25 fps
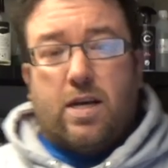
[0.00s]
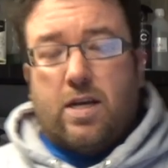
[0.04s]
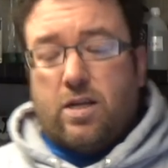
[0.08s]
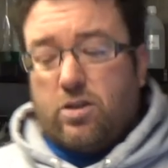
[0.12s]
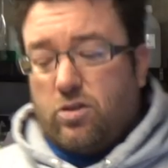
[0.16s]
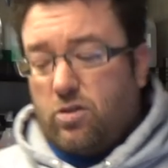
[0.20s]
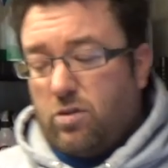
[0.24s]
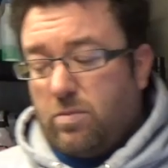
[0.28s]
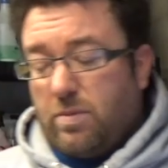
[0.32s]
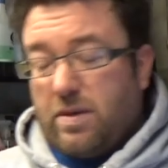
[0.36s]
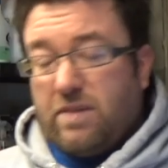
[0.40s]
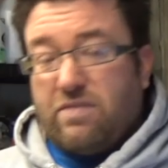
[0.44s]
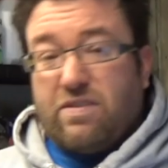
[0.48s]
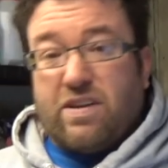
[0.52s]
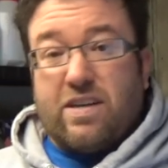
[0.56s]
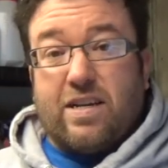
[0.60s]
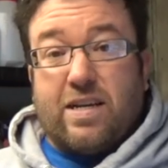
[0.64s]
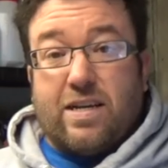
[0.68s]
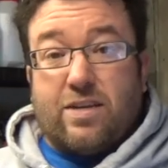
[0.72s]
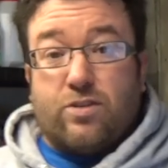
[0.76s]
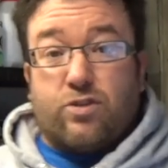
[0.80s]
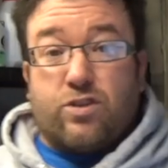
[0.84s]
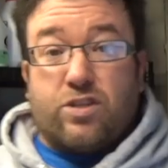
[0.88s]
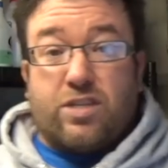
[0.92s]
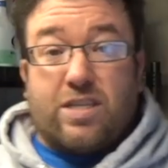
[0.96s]
So it'll be
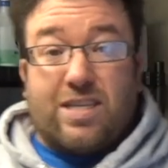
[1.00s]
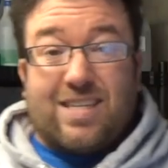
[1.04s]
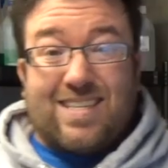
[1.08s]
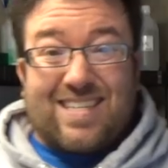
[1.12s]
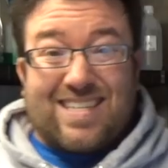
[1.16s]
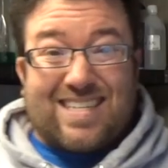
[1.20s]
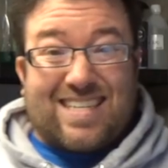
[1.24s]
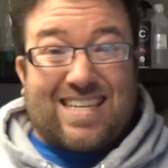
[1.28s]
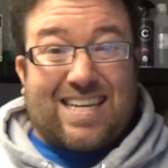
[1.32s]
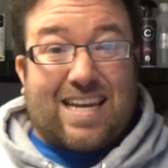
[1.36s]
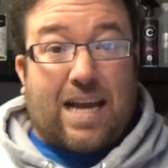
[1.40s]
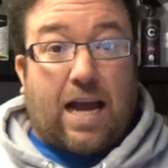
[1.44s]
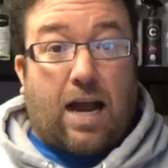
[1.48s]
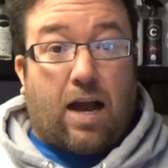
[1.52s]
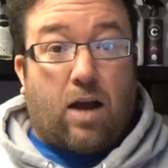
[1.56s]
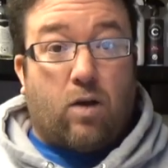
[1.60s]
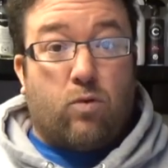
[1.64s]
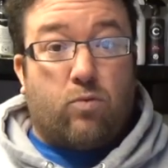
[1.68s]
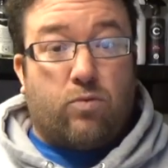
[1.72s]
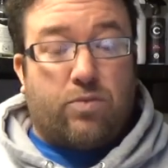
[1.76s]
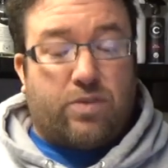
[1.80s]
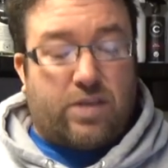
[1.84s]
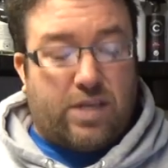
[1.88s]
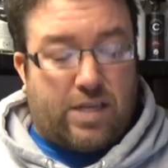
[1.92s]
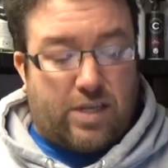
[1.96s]
very interesting to see
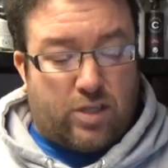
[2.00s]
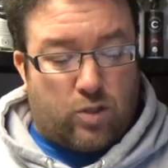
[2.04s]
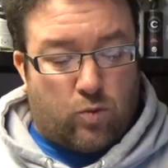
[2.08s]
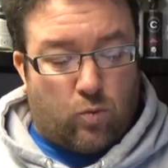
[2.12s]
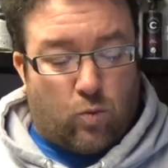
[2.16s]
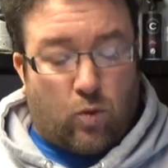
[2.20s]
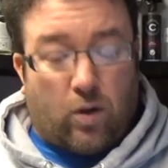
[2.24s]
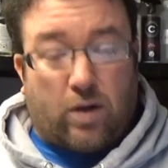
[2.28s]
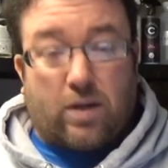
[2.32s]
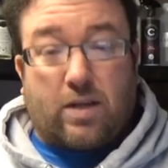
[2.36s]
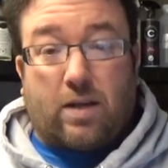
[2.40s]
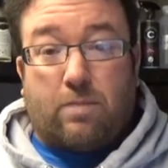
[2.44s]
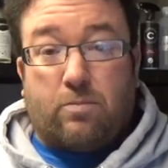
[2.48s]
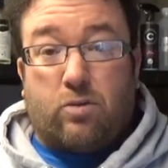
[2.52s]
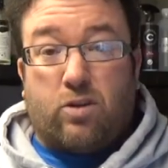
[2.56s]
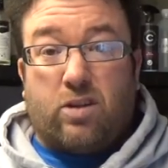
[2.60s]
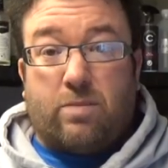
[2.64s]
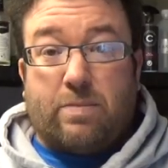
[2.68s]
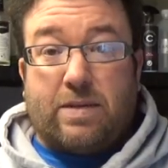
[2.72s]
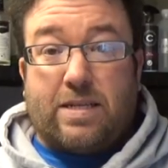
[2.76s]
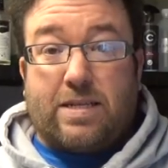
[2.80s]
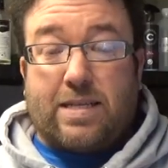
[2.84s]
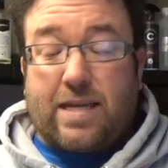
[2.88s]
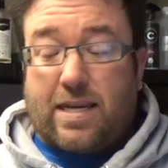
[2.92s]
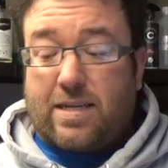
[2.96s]
how these work. I'm going to
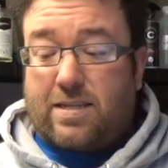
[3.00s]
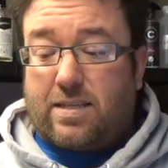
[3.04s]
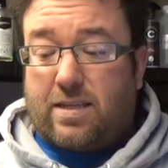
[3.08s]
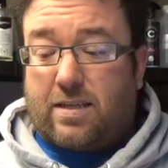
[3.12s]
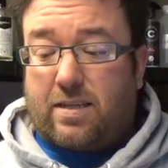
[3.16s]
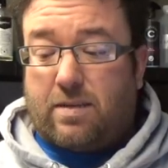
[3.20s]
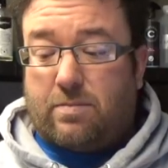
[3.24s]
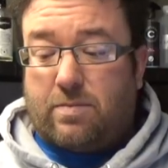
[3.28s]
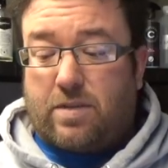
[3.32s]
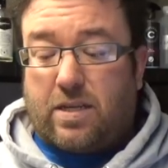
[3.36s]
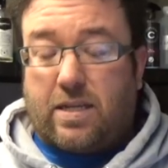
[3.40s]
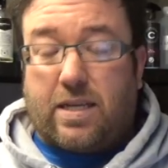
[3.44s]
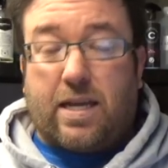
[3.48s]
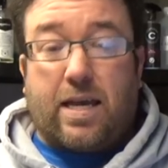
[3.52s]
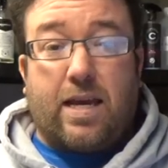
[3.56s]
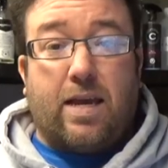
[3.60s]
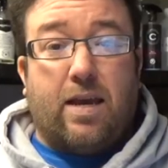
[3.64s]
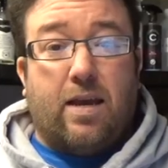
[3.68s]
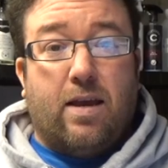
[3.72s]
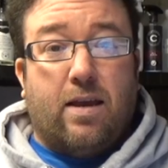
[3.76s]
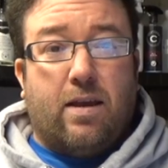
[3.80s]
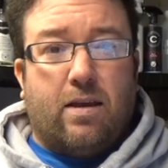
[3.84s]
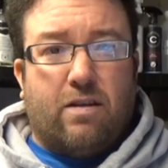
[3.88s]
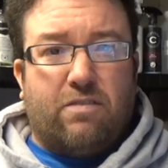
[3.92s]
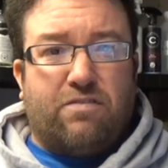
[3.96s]
be testing them today
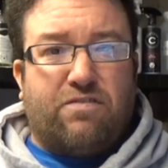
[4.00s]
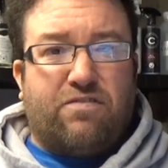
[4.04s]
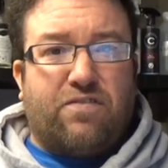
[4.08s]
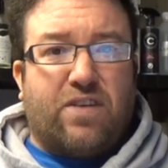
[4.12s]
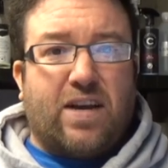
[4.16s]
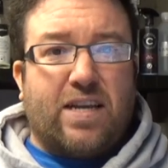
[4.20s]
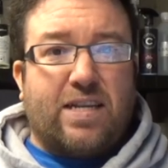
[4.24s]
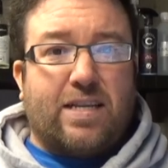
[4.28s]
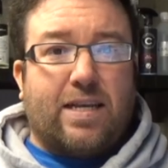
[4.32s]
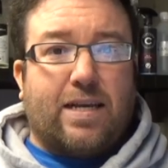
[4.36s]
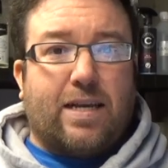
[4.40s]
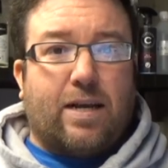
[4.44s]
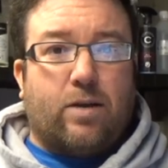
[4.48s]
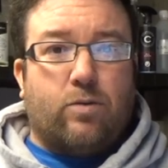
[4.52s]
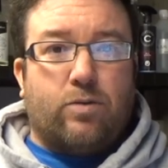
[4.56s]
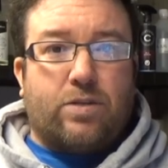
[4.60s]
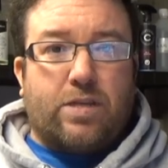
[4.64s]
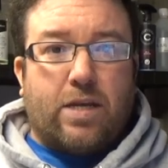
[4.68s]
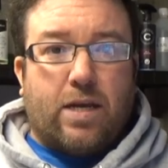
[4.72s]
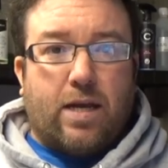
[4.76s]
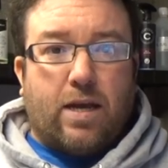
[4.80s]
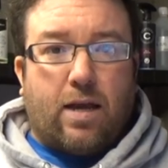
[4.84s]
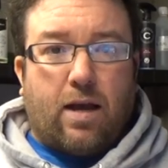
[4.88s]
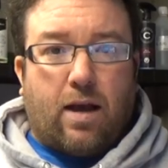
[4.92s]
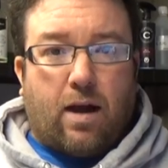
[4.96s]
and finding out,
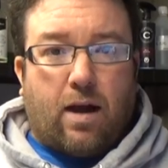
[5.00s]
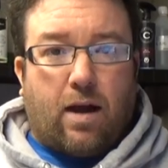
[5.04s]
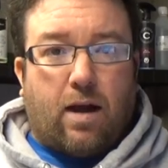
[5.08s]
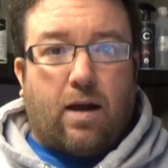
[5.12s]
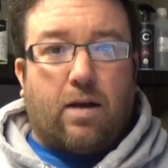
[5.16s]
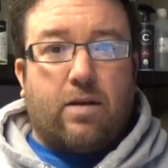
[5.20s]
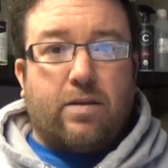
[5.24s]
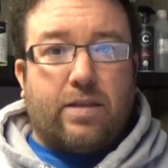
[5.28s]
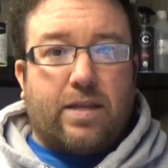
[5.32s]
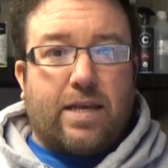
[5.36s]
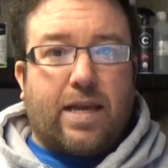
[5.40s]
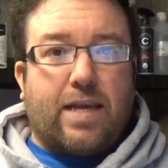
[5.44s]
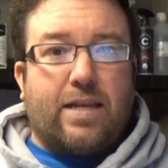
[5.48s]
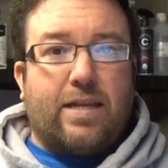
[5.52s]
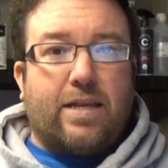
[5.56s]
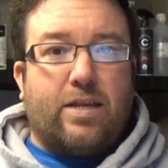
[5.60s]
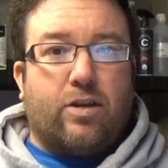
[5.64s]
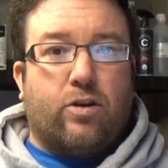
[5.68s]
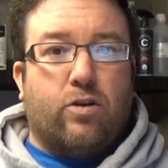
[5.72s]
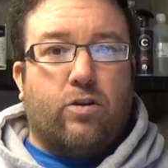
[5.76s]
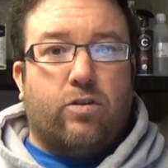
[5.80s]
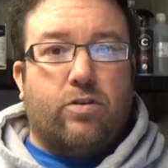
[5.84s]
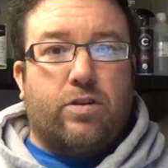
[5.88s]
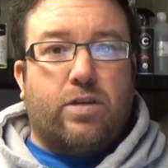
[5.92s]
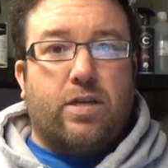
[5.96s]
are they any
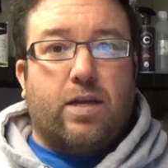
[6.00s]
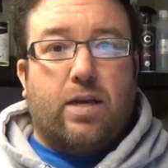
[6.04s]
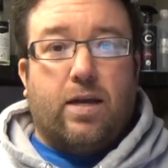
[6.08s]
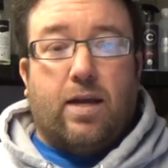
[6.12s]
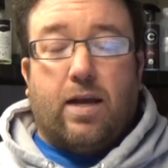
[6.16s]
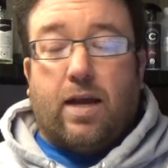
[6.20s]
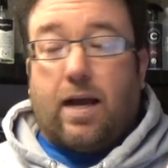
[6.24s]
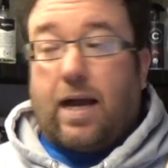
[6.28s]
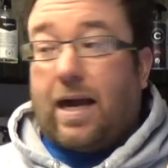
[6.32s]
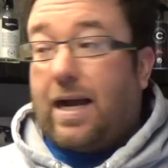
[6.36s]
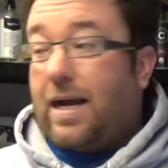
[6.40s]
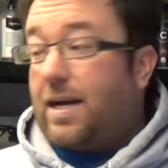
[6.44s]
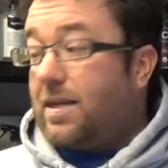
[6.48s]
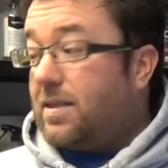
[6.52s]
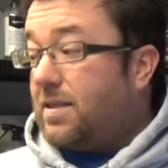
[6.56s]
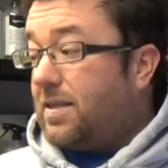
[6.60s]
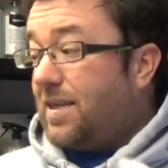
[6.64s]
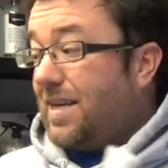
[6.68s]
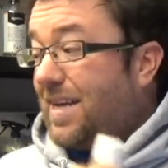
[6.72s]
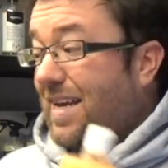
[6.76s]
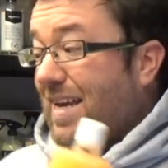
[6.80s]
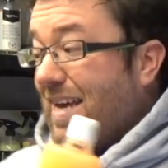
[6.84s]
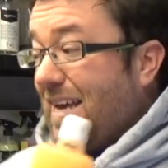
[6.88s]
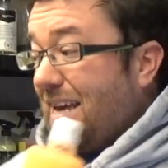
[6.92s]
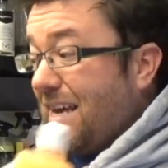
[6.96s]
good, and
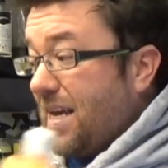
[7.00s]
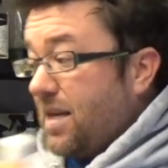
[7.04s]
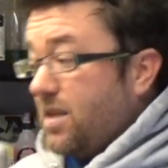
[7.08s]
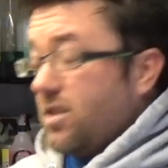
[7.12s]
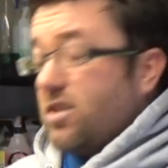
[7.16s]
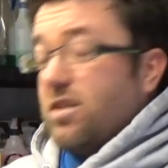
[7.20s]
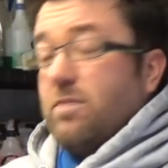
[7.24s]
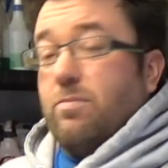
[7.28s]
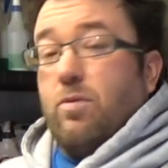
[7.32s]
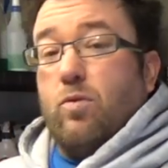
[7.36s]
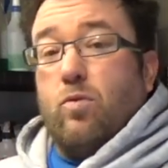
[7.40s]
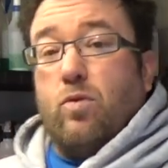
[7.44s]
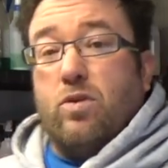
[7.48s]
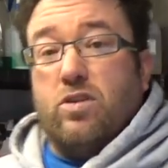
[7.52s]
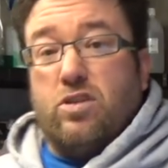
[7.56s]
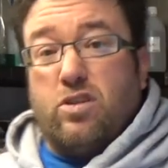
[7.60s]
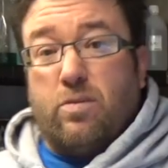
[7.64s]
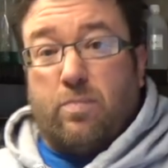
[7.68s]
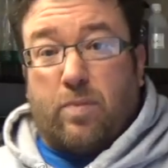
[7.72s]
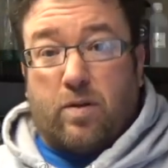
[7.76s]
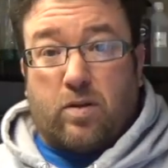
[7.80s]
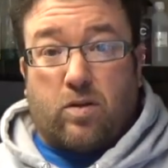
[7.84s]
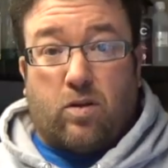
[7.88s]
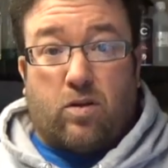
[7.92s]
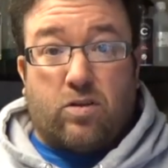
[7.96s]
is number one
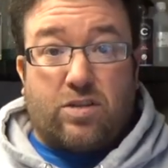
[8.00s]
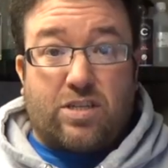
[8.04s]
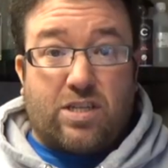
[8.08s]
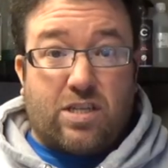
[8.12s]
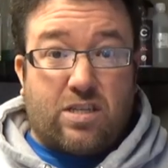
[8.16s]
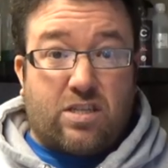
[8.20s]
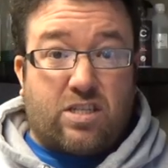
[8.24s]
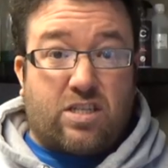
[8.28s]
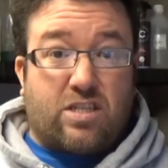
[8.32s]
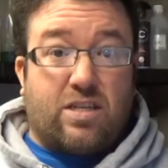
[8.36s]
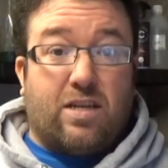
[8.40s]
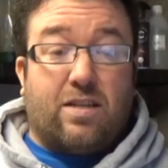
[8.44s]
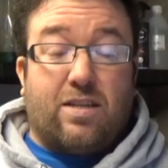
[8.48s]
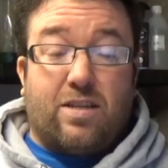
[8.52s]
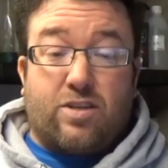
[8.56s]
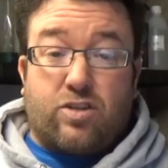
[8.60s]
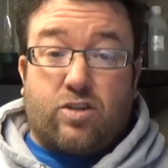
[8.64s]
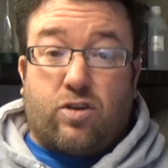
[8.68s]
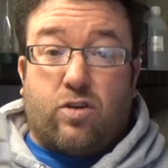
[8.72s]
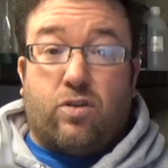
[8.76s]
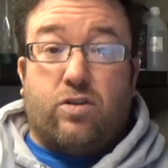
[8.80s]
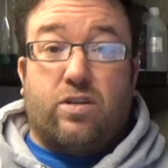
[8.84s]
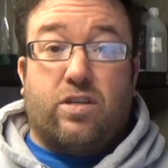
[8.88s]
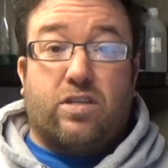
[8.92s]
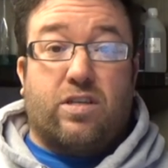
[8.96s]
super gloss still as
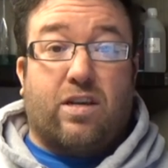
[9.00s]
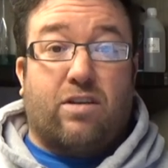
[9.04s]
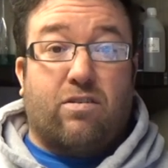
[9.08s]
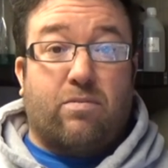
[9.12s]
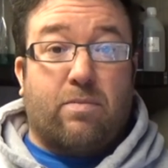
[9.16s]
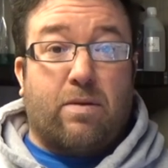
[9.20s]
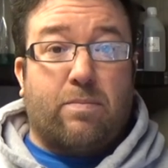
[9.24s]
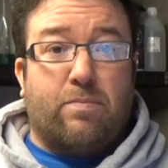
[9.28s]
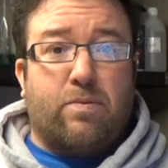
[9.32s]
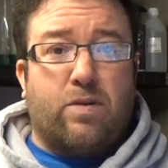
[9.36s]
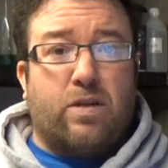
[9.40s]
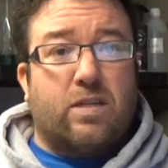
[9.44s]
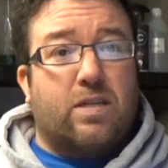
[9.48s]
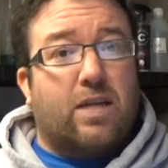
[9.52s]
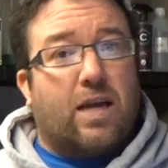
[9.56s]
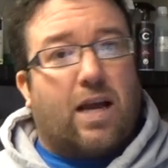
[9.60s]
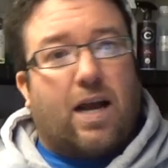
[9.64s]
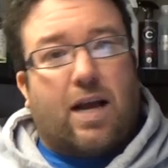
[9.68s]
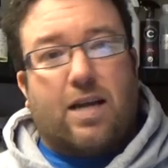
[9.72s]
good as I remember it?